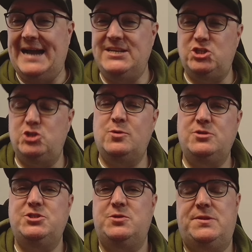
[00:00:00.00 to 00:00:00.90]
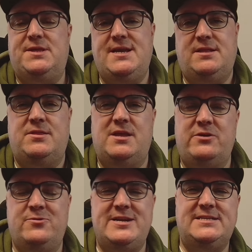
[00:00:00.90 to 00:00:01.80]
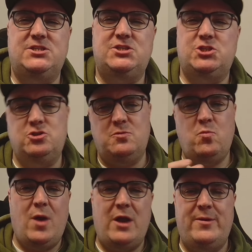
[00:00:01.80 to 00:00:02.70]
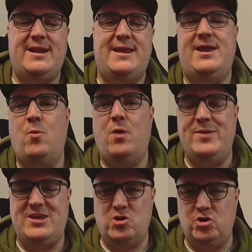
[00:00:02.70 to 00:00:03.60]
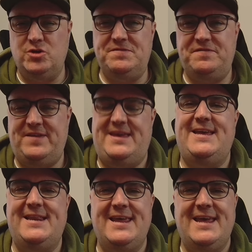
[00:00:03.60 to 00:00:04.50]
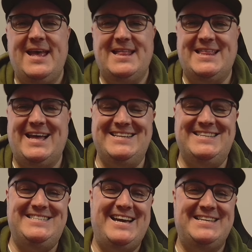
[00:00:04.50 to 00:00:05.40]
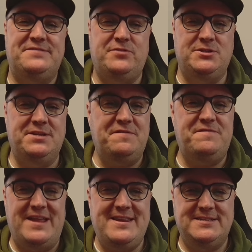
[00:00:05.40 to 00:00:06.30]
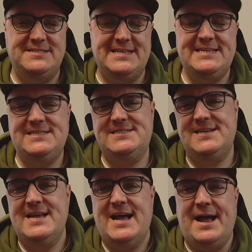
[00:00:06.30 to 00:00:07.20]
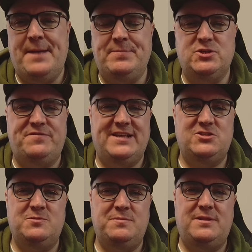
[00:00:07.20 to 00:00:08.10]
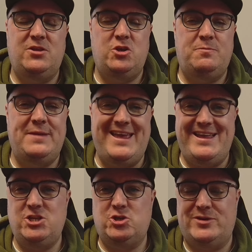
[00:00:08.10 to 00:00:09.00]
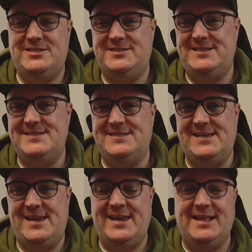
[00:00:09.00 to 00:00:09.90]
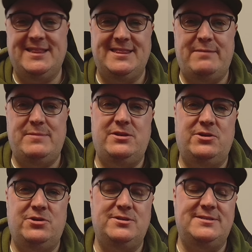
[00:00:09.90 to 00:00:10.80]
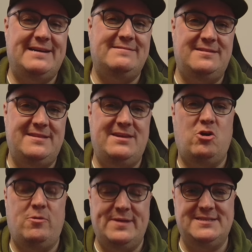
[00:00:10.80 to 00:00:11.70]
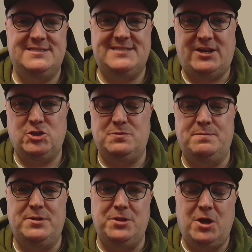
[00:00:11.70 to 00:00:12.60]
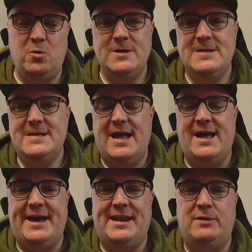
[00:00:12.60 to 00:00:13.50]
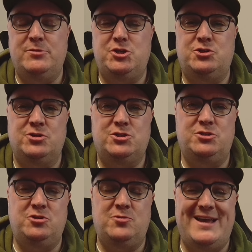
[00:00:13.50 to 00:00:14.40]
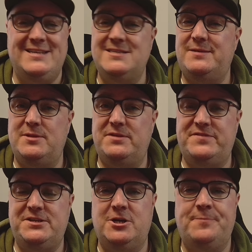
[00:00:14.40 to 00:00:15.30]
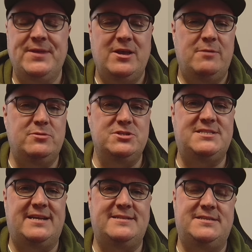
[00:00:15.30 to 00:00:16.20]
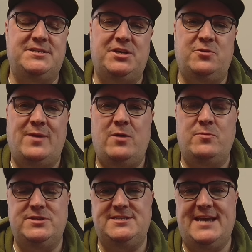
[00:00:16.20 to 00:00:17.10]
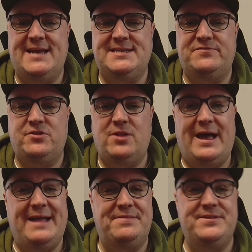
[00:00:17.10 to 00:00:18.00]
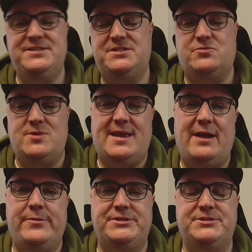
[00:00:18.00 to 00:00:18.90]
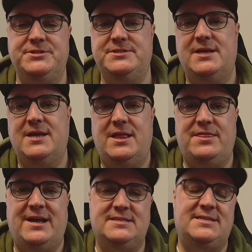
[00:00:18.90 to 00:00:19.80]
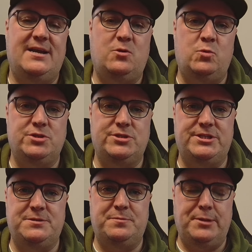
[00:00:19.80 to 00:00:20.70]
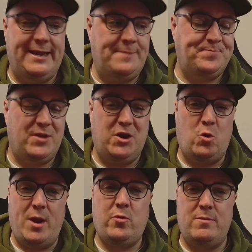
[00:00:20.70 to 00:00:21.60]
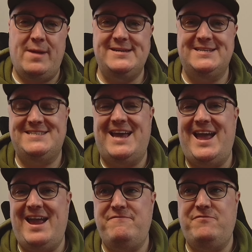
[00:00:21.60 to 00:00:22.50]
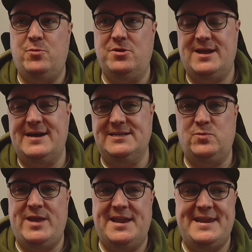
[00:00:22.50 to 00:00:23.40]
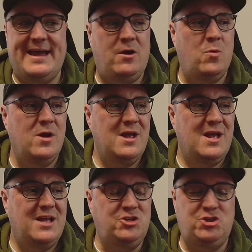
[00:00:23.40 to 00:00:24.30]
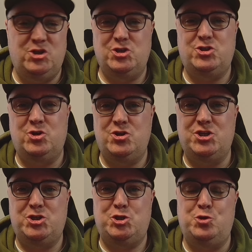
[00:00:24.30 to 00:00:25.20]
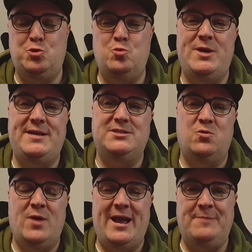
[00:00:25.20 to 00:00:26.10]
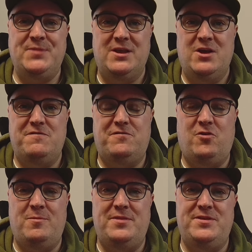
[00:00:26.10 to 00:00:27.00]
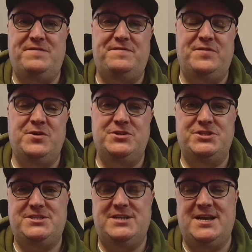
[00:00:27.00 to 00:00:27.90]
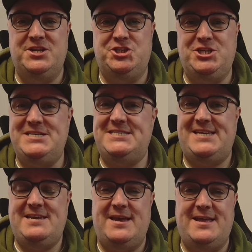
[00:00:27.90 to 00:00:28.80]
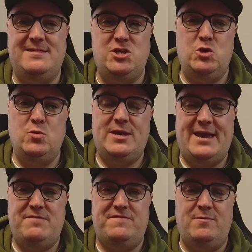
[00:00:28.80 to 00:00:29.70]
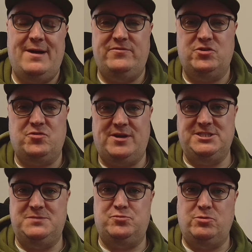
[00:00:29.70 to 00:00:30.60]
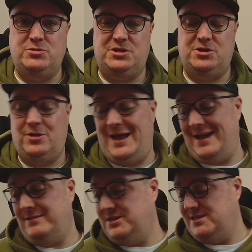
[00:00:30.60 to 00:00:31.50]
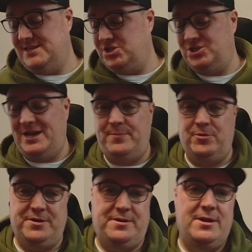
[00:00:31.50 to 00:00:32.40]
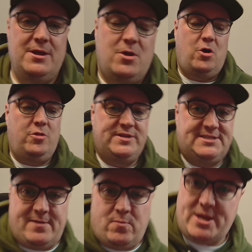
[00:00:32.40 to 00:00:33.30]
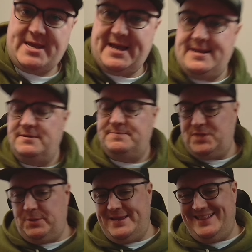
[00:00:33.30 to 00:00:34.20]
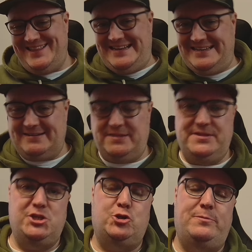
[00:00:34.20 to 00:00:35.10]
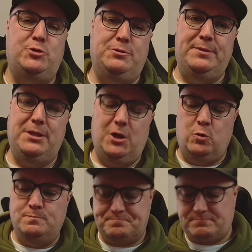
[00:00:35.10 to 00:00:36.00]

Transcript: I do also think that there is somewhere in here where we could fit in that Daredevil Defenders list. So if that's something that you'd be interested in seeing, let me know down in the comment section below. And I'll be sure to do a similar video, but centered around Daredevil and these three characters that Zac wanted to play. A quick reminder to everyone, guys, we are now just under 2 weeks away from the first GT in the UK for Marvel Crisis Protocol, and indeed Shatterpoint on the same weekend. There'll be a link down in the description below.